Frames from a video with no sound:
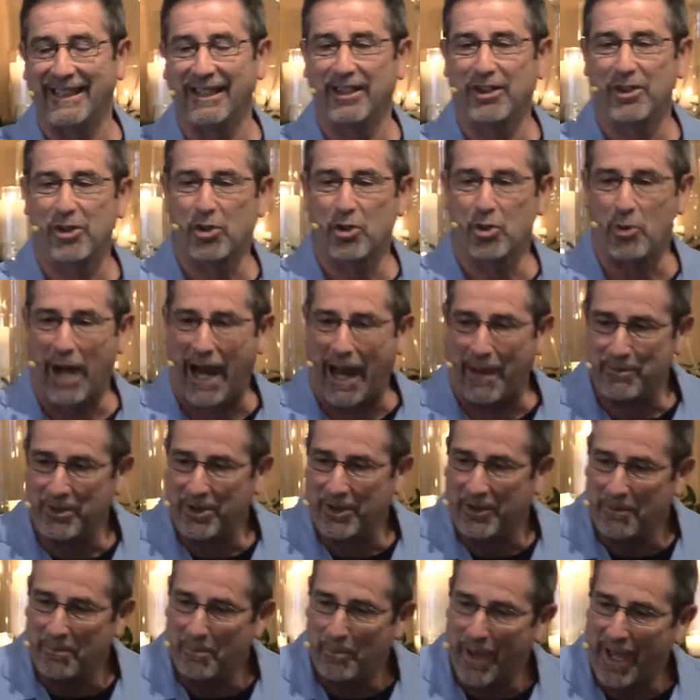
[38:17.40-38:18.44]

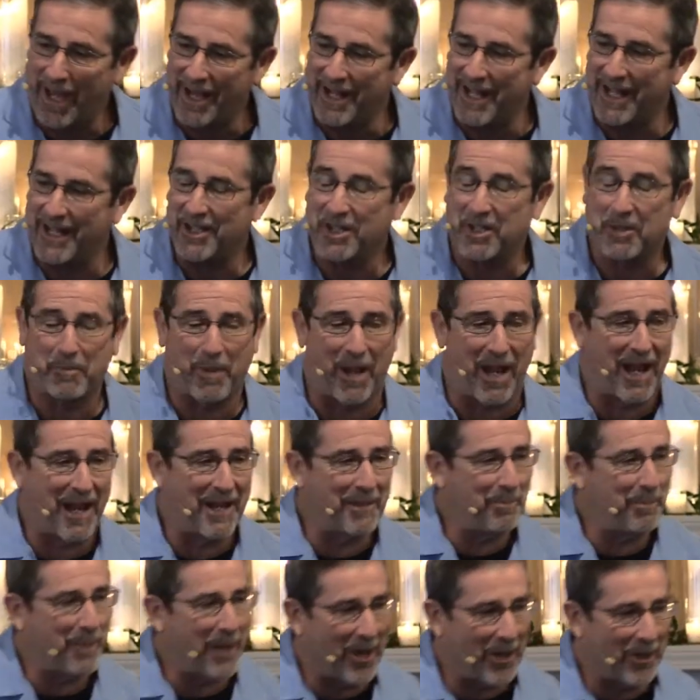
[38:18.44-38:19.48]
Shrapnel embedded in his spine,
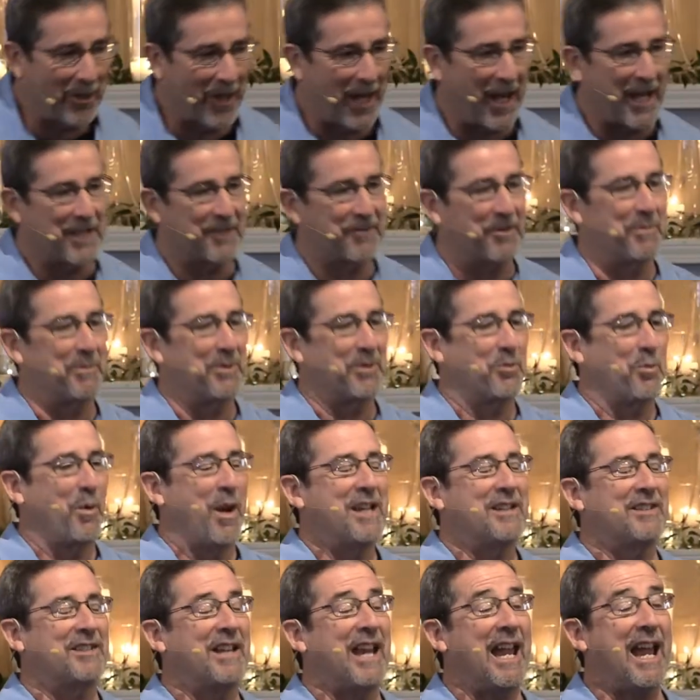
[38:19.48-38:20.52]
paralyzed from his
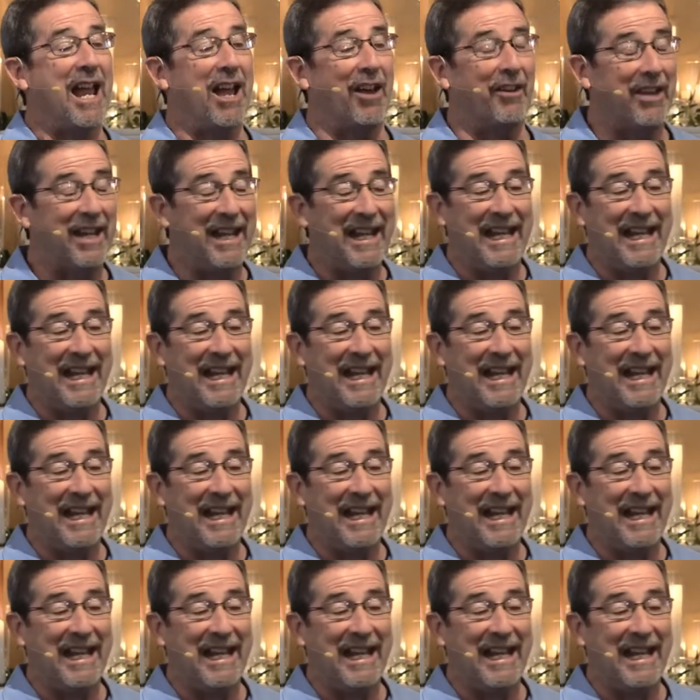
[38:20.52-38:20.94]
waist down.